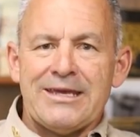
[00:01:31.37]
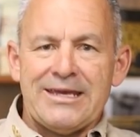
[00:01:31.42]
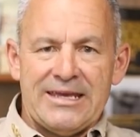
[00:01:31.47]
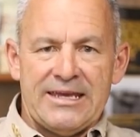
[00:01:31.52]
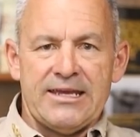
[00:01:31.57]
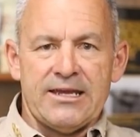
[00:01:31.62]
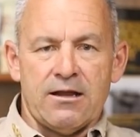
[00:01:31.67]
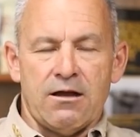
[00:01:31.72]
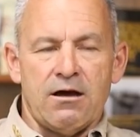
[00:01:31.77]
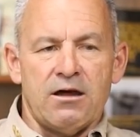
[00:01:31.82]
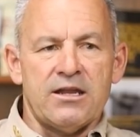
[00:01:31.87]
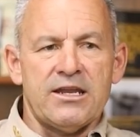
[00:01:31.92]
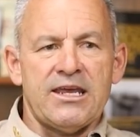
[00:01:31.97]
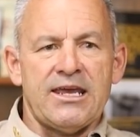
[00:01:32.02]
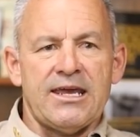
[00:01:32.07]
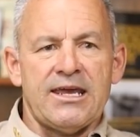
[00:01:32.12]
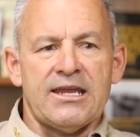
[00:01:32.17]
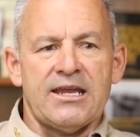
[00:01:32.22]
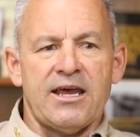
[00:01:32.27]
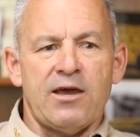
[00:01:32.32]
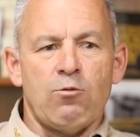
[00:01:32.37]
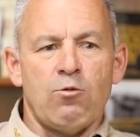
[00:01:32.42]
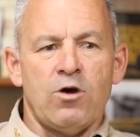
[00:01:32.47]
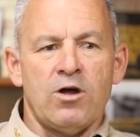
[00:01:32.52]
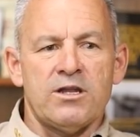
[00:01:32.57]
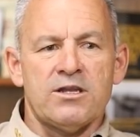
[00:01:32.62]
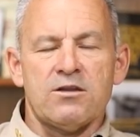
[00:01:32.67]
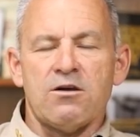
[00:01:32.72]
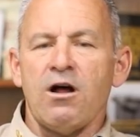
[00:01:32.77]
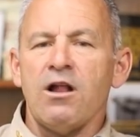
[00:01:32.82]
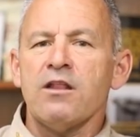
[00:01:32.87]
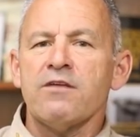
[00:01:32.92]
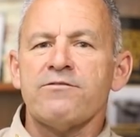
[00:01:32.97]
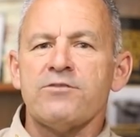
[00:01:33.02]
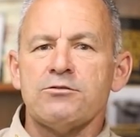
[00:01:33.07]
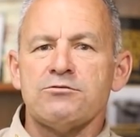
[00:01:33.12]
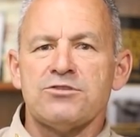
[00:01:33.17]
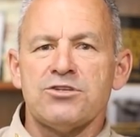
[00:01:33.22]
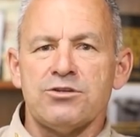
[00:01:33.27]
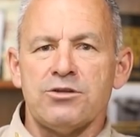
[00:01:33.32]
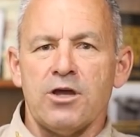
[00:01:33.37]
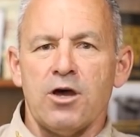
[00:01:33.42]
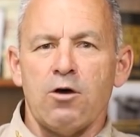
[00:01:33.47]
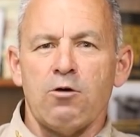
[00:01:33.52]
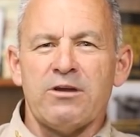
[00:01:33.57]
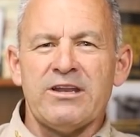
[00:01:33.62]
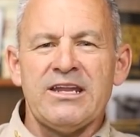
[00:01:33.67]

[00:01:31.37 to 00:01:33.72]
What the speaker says: hit on, and I want all of you to know,